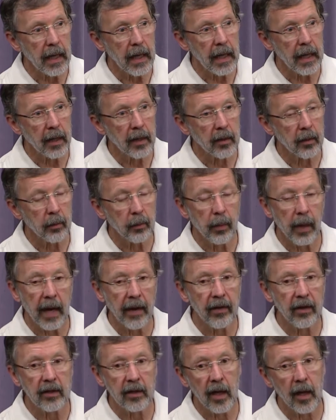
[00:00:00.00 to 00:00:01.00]
and by
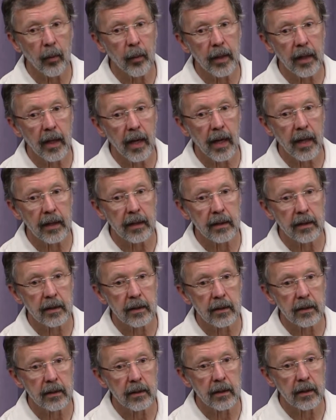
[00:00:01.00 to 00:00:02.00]
the time we got
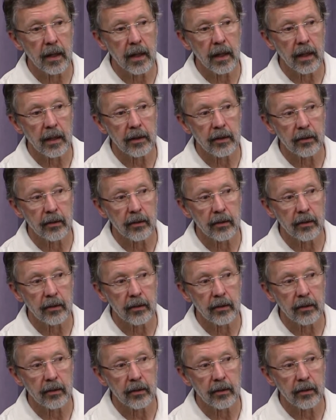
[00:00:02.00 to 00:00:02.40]
Uh,